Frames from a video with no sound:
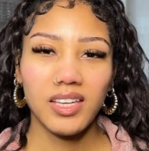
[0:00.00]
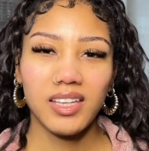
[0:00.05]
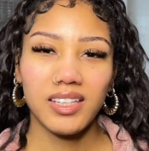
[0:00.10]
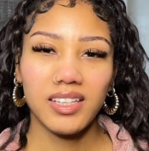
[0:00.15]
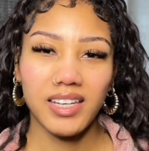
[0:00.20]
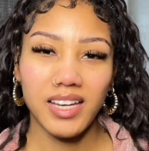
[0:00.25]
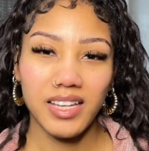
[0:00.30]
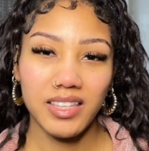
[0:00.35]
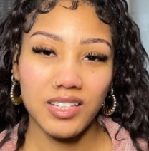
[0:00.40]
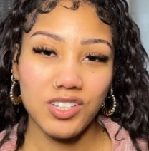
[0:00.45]

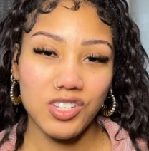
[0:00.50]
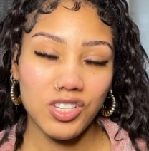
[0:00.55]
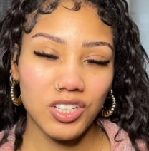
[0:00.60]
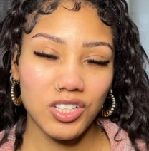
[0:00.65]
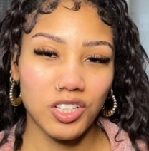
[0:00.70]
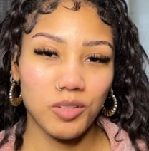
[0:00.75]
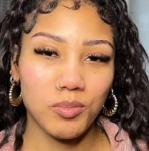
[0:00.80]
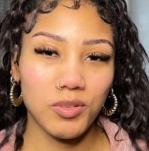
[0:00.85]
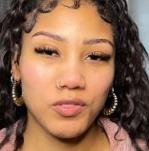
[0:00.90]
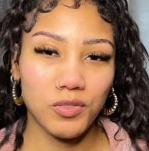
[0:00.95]
Now that you're
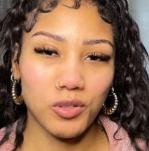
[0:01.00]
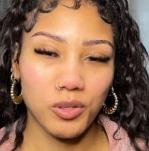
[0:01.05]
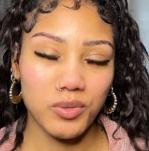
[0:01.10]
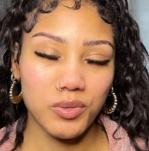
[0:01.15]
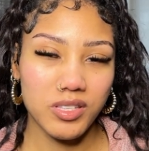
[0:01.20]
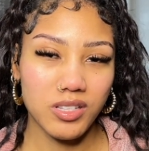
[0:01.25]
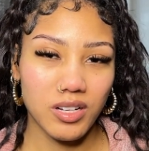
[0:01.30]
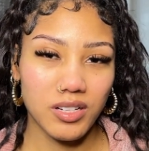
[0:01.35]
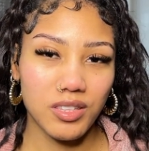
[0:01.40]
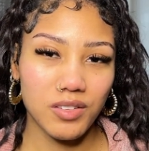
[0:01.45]
here, before we
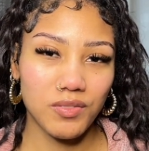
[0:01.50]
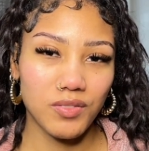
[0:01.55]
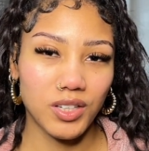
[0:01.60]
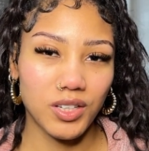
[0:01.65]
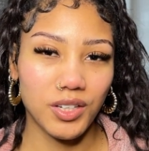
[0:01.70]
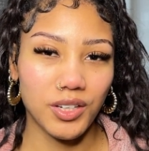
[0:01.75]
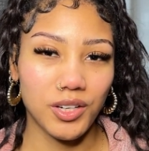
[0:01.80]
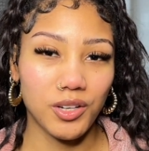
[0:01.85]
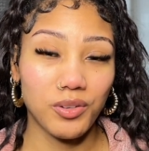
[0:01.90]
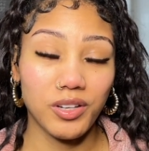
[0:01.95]
start the
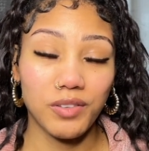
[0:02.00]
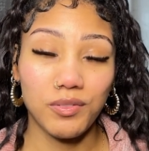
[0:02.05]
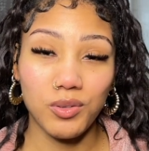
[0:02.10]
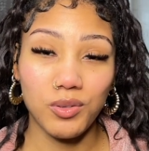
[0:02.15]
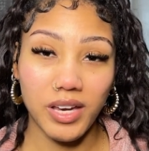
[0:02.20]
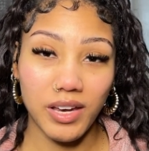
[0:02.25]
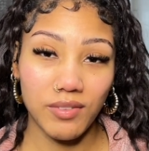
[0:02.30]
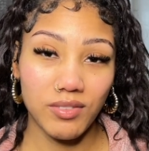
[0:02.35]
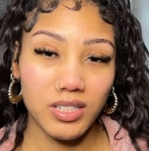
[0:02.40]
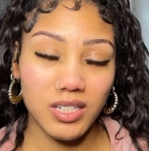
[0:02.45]
video, if you
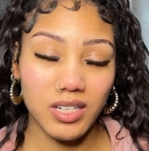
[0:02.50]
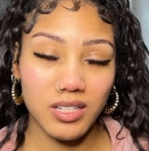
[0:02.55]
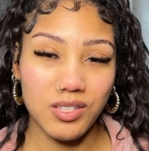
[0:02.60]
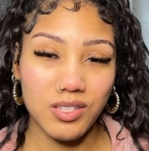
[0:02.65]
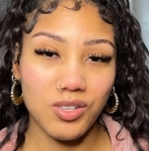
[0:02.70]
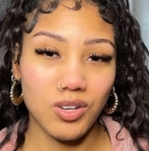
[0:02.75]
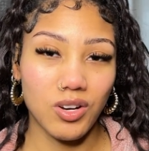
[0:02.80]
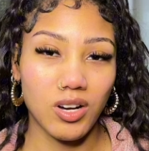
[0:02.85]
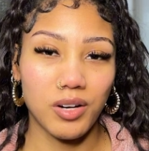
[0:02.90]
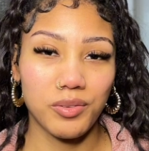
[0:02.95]
haven't done
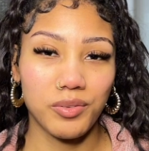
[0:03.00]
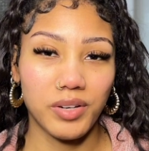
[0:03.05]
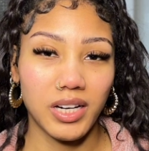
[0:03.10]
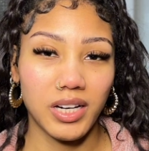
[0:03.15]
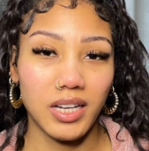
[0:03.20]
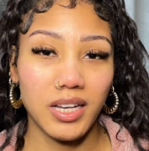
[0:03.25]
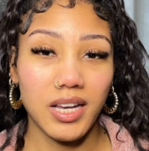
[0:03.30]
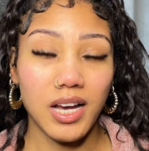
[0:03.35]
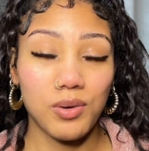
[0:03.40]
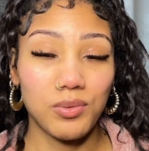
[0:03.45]
so
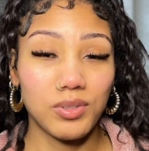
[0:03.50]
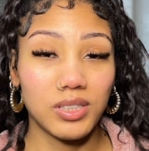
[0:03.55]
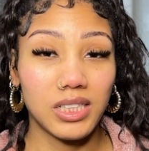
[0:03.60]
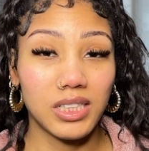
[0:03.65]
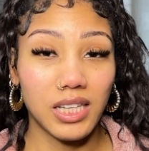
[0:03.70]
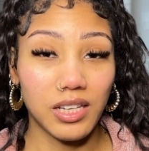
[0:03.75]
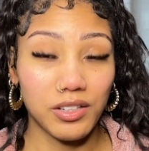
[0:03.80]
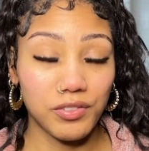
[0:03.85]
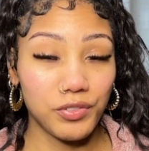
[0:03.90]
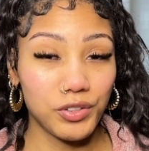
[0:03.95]
already, I would
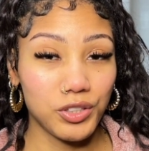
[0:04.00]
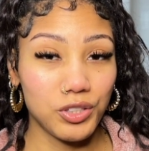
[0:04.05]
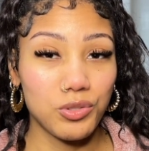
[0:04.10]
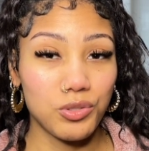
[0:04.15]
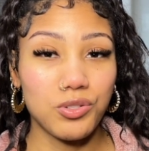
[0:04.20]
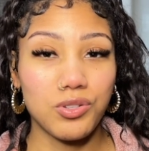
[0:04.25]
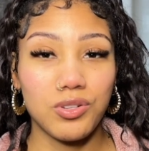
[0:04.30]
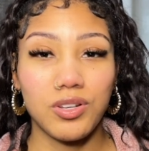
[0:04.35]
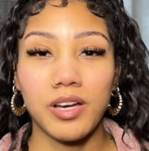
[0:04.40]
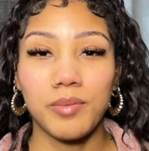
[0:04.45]
love for you
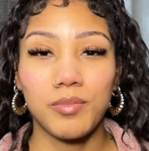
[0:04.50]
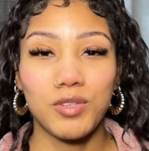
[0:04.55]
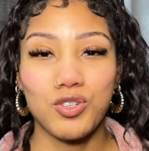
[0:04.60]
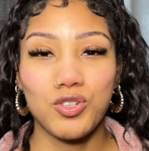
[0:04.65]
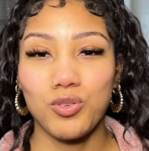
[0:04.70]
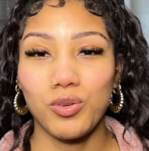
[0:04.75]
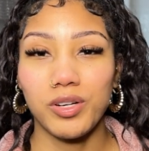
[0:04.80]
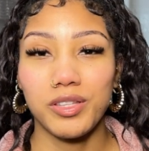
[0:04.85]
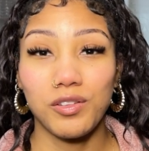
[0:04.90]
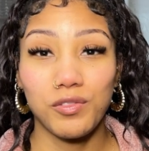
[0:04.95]
to come and
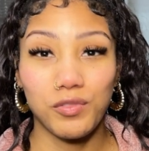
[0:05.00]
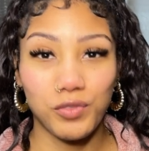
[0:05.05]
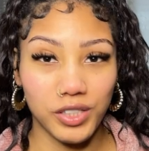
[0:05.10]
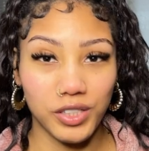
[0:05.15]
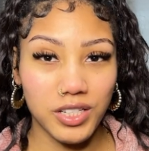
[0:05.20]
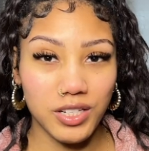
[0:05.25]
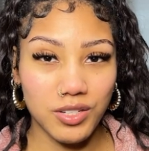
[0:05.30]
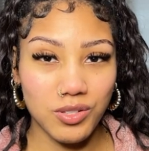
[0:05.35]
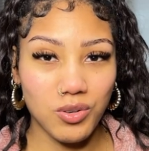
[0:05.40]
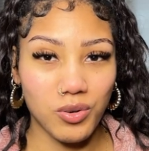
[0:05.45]
join the free
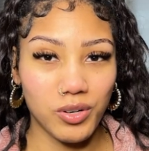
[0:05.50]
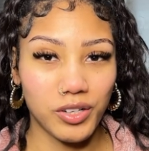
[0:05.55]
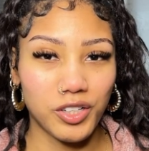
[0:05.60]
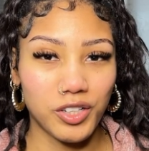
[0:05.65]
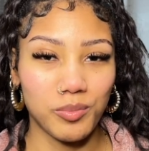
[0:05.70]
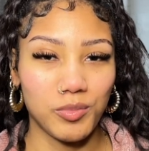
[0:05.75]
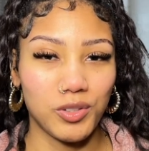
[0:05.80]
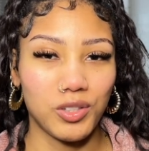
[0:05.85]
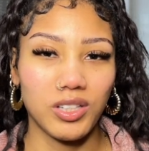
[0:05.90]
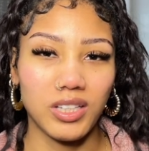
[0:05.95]
Discord
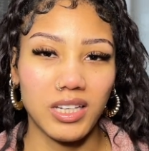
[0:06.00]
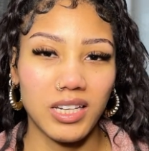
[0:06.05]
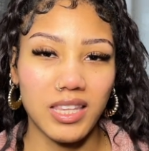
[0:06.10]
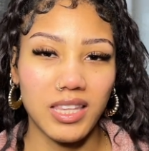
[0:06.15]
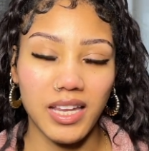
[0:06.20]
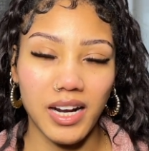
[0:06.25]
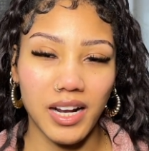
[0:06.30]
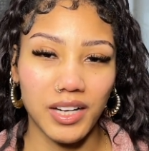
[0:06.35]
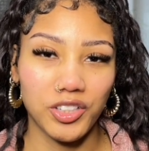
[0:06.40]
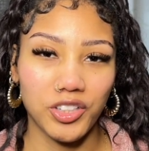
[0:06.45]
community
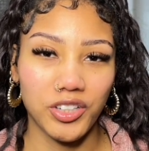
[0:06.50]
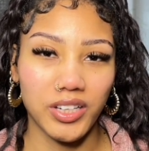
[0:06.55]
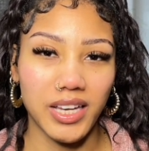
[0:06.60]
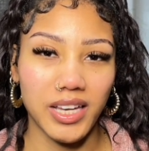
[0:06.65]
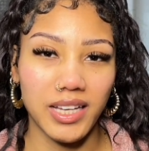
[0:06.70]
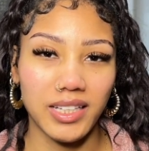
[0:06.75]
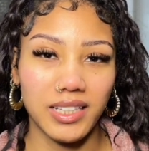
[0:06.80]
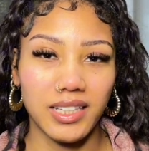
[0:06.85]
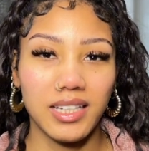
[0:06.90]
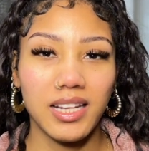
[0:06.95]
that I
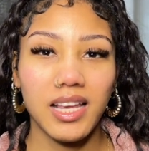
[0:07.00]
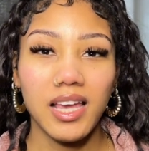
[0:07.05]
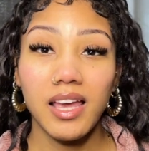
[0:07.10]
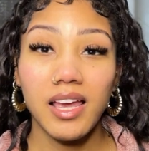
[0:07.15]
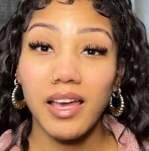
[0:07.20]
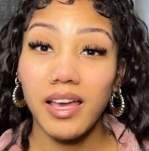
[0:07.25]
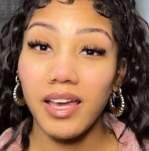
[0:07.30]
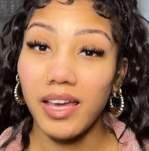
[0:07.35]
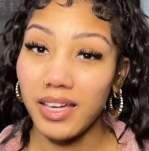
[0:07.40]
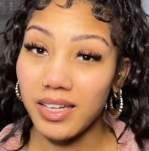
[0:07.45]
created
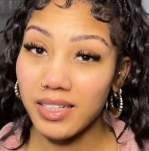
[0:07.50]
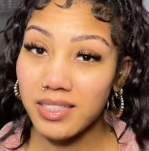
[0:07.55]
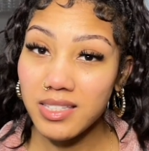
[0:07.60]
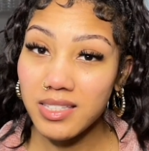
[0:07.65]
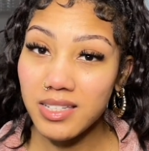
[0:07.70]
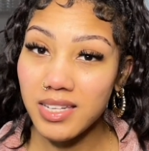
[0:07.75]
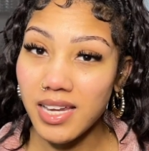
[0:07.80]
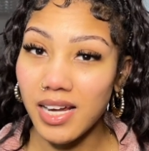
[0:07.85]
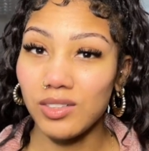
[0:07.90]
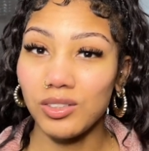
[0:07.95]
and
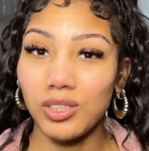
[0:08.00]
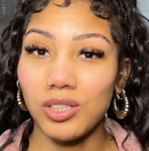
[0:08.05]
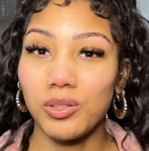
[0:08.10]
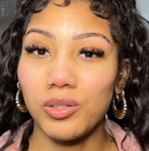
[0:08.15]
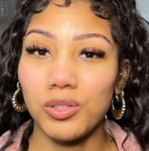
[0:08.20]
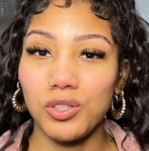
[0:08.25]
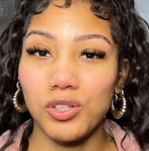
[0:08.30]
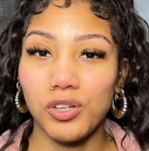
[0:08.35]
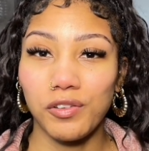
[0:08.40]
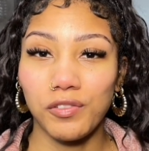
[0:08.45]
to
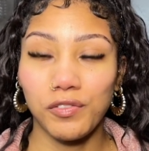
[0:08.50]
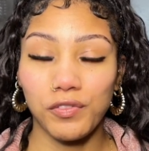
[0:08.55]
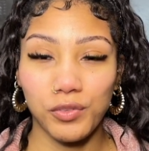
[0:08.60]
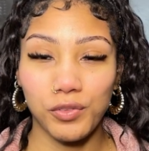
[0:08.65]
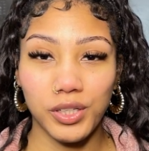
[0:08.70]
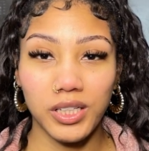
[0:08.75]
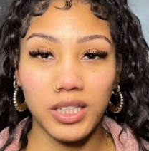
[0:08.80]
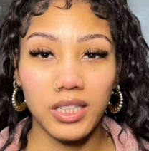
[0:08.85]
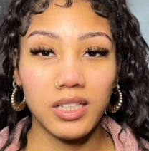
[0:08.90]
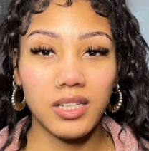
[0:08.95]
download your
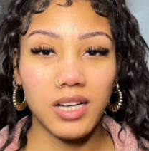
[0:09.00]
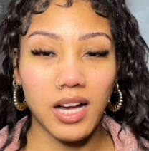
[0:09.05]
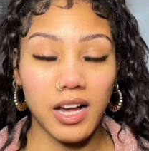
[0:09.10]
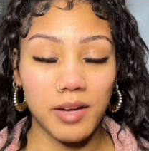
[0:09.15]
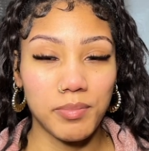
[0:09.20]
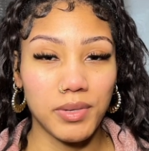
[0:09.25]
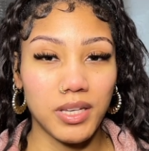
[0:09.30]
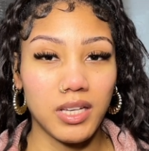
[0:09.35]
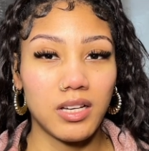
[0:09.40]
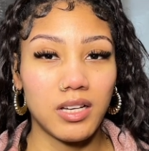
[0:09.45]
free
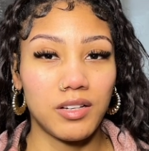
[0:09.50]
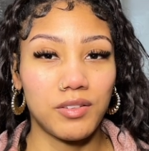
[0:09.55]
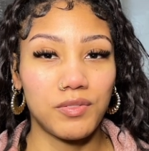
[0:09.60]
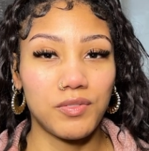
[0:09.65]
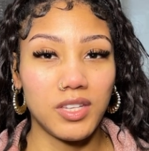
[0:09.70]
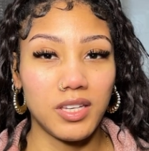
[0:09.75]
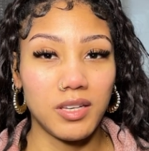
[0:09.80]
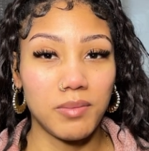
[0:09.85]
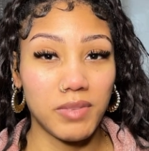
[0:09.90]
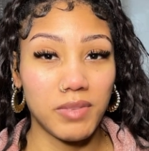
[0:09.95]
copy of
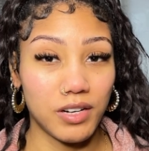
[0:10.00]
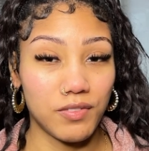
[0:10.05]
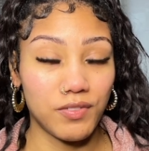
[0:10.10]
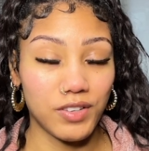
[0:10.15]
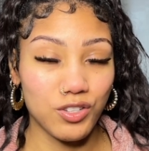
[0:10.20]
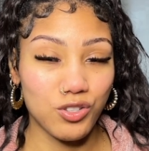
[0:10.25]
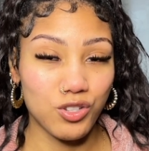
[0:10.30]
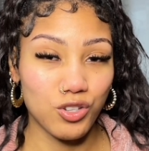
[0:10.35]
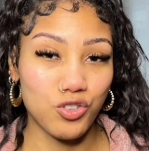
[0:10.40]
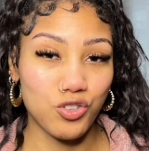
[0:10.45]
the
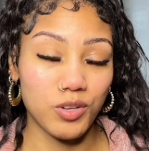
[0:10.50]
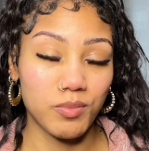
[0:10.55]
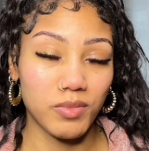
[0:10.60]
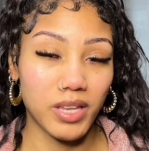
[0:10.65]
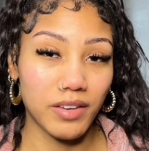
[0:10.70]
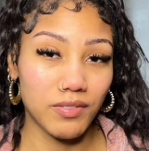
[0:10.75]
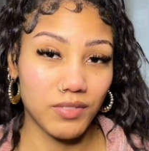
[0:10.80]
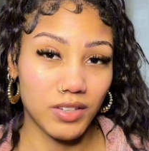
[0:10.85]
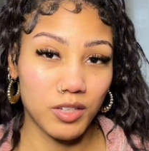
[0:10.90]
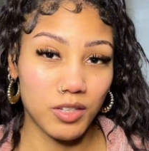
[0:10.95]
Manifest Your Dream
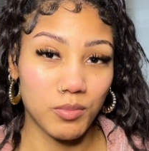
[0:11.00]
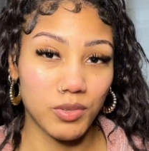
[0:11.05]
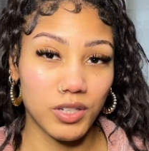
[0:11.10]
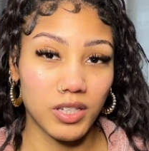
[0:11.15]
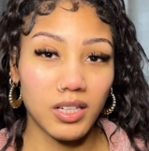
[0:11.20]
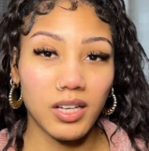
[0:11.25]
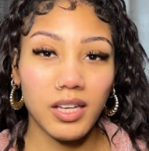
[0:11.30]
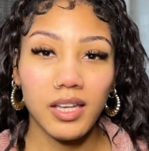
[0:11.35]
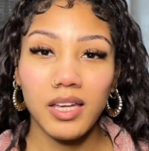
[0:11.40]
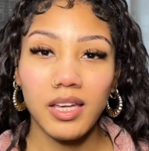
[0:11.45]
Life
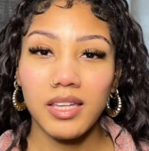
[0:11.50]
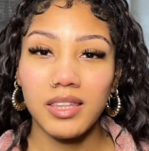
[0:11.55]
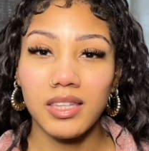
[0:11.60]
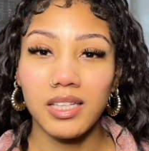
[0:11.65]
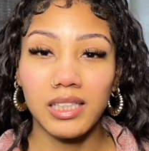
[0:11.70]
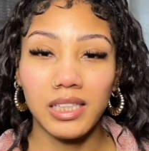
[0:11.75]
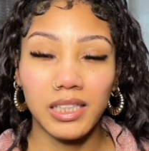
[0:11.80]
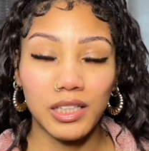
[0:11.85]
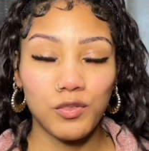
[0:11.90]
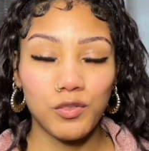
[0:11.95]
ebook. The
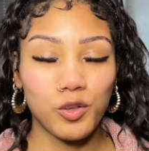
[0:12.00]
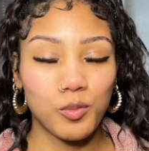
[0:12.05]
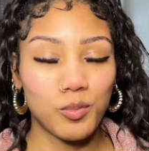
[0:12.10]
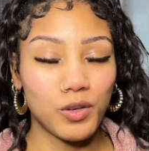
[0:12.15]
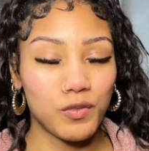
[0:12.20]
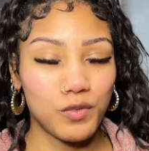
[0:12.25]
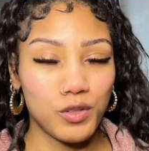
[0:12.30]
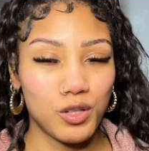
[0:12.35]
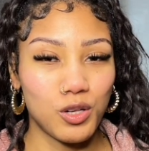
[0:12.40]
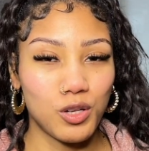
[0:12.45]
link for
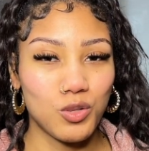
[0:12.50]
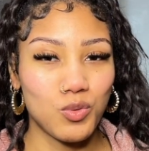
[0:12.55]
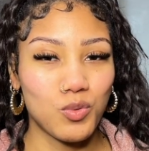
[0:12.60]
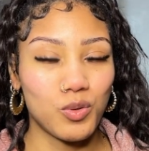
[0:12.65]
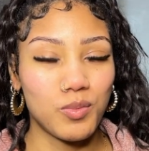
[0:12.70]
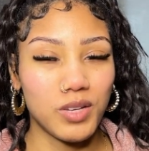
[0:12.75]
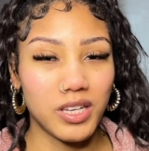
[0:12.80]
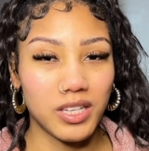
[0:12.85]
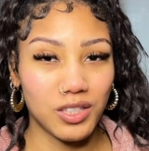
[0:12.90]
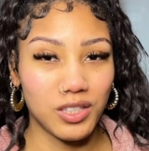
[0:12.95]
both of those will
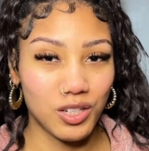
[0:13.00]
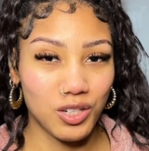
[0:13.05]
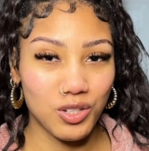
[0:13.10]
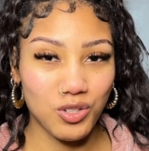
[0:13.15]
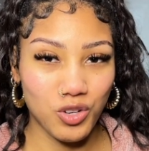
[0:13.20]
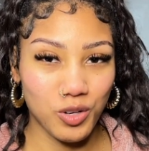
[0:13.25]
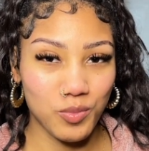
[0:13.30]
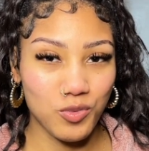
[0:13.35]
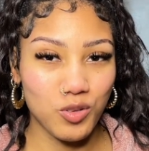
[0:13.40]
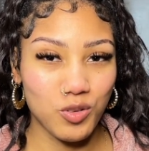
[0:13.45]
be in the
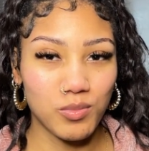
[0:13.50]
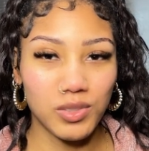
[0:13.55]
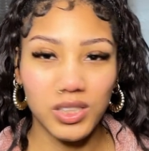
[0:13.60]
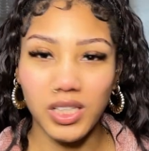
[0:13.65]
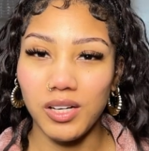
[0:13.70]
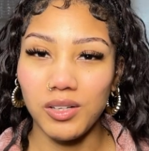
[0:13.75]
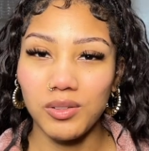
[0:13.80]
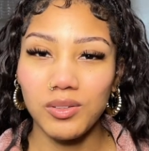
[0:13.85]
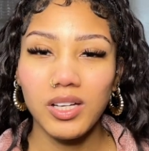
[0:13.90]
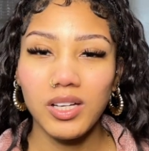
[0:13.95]
description
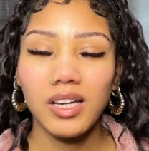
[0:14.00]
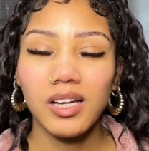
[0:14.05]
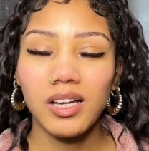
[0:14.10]
below.